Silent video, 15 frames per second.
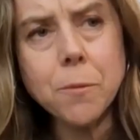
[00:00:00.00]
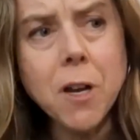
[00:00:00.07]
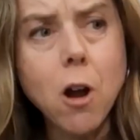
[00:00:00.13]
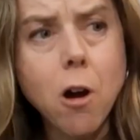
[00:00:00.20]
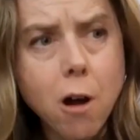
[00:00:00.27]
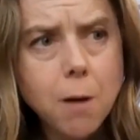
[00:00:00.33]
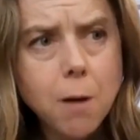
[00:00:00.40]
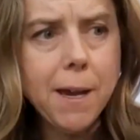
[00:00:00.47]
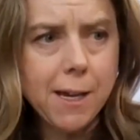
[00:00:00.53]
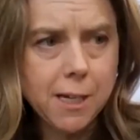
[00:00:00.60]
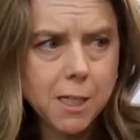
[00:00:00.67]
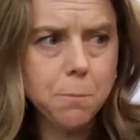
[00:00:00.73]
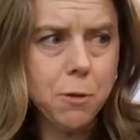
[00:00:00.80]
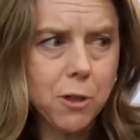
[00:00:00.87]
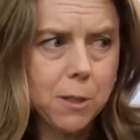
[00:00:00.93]
from an
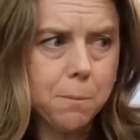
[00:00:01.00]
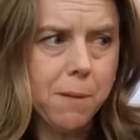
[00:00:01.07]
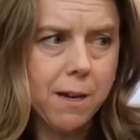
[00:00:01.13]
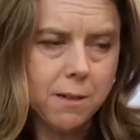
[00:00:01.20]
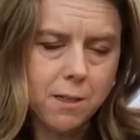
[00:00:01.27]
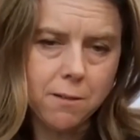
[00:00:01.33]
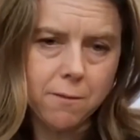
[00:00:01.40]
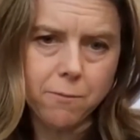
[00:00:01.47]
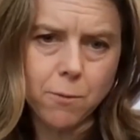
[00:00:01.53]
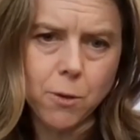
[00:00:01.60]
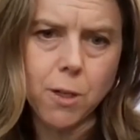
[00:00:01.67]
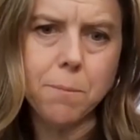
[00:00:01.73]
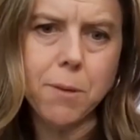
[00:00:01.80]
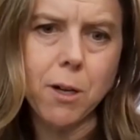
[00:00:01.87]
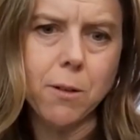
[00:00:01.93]
OPEX perspective,
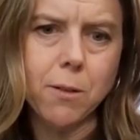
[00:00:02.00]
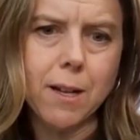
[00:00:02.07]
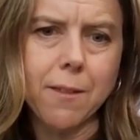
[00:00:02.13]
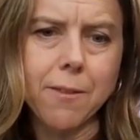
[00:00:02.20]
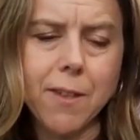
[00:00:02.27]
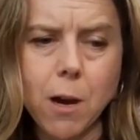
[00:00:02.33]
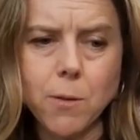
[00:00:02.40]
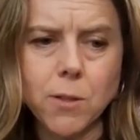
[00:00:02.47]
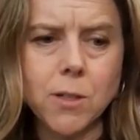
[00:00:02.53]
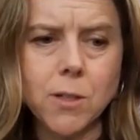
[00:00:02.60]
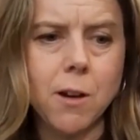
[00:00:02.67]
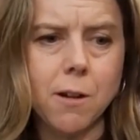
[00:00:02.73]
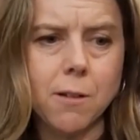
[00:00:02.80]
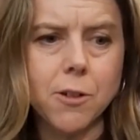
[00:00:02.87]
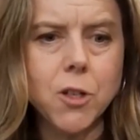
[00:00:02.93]
we're about
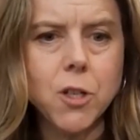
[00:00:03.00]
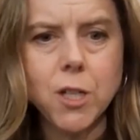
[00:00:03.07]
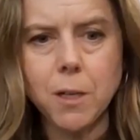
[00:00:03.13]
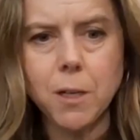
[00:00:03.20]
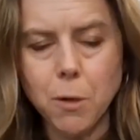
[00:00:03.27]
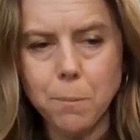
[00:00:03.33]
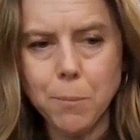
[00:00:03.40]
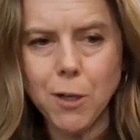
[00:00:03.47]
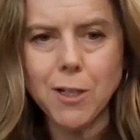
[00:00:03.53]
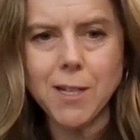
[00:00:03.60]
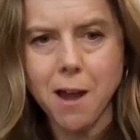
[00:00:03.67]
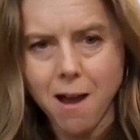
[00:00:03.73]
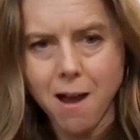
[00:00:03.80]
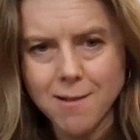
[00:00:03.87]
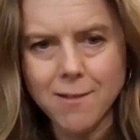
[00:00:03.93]
$1,000 cheaper per
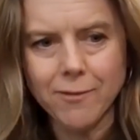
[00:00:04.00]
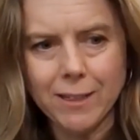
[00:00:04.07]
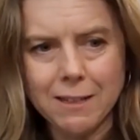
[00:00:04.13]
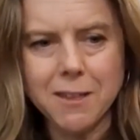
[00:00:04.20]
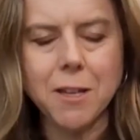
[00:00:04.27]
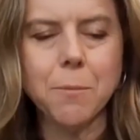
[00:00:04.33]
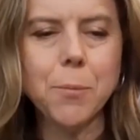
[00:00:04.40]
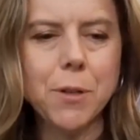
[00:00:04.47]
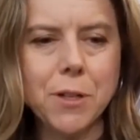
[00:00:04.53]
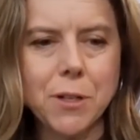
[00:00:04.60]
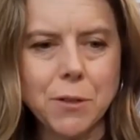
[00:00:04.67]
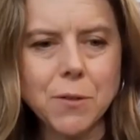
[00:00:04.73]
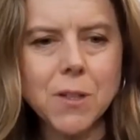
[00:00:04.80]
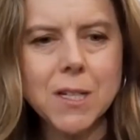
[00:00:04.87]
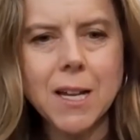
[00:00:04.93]
ton of lithium
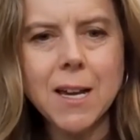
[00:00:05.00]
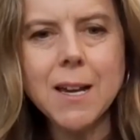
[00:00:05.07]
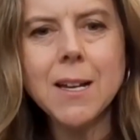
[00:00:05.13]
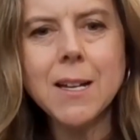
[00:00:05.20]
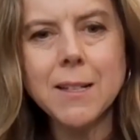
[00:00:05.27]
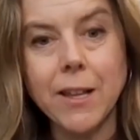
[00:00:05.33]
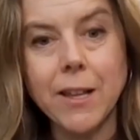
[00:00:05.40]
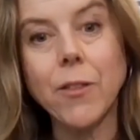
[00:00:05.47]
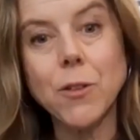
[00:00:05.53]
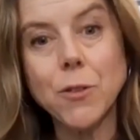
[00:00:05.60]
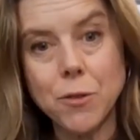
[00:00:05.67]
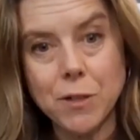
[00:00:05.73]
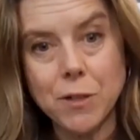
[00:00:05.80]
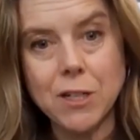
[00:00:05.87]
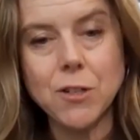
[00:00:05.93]
produced than the
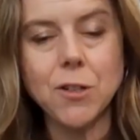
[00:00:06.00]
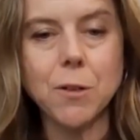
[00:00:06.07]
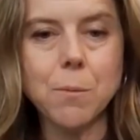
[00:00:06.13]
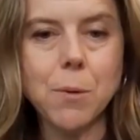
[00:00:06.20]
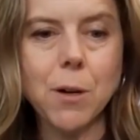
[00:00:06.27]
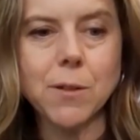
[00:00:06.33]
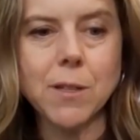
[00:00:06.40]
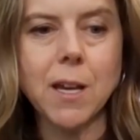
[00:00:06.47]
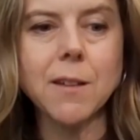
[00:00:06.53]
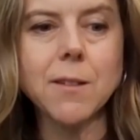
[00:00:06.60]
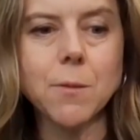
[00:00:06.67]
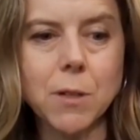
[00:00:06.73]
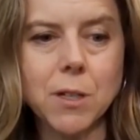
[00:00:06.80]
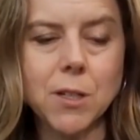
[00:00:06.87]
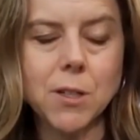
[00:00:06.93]
traditional
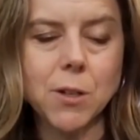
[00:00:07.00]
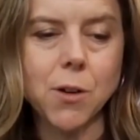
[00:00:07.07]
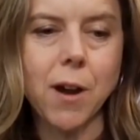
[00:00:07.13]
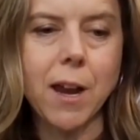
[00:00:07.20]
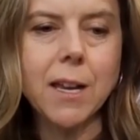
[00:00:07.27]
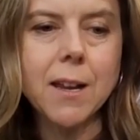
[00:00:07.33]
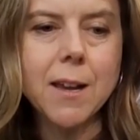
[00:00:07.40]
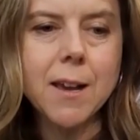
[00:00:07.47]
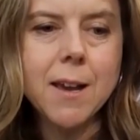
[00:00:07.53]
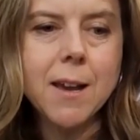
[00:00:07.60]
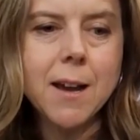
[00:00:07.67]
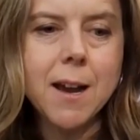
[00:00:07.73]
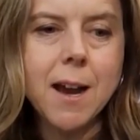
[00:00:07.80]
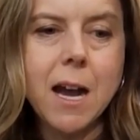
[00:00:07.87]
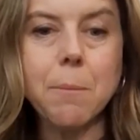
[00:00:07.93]
process, which is great.
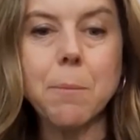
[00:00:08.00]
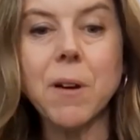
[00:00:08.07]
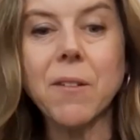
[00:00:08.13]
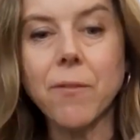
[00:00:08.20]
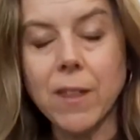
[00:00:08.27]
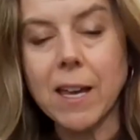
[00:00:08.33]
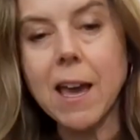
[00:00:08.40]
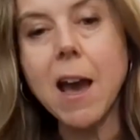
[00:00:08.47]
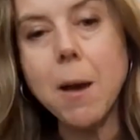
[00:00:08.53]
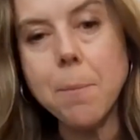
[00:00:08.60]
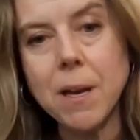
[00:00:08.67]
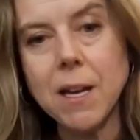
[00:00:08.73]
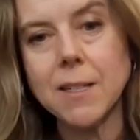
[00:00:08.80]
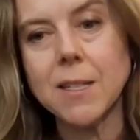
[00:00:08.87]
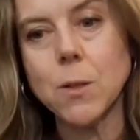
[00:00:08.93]
But the
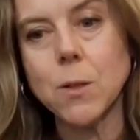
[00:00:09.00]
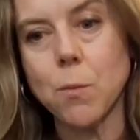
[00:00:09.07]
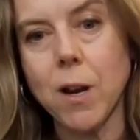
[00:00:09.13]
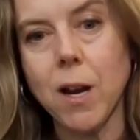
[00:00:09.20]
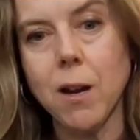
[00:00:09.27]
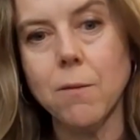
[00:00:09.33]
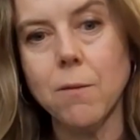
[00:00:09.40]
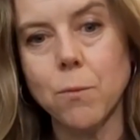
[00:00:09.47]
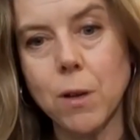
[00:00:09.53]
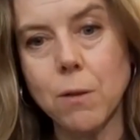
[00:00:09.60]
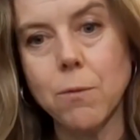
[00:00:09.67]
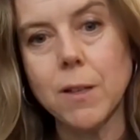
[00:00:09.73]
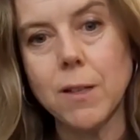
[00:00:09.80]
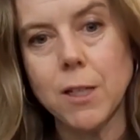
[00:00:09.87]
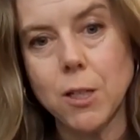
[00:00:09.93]
CAPEX is where we
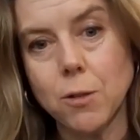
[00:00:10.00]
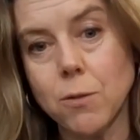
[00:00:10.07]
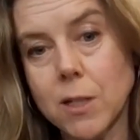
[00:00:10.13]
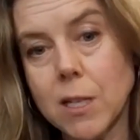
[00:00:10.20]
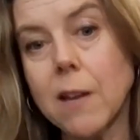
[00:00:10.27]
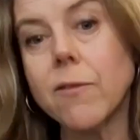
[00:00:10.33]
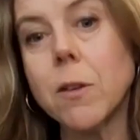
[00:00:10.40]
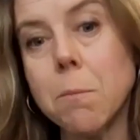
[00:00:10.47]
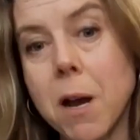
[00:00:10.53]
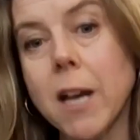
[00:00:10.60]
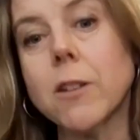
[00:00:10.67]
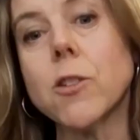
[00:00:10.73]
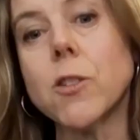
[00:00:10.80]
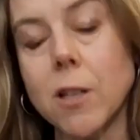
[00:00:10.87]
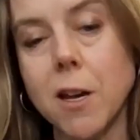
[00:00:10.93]
really do save the
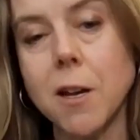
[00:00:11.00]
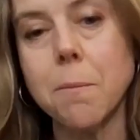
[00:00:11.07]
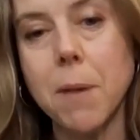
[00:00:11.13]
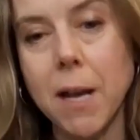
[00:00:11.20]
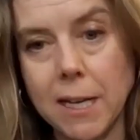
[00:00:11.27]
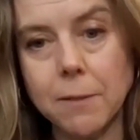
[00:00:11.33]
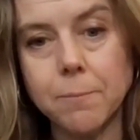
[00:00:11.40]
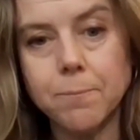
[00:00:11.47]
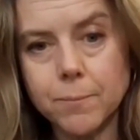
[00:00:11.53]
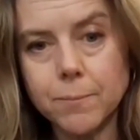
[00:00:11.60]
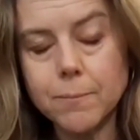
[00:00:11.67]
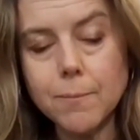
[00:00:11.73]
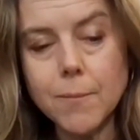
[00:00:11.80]
miners a lot of money,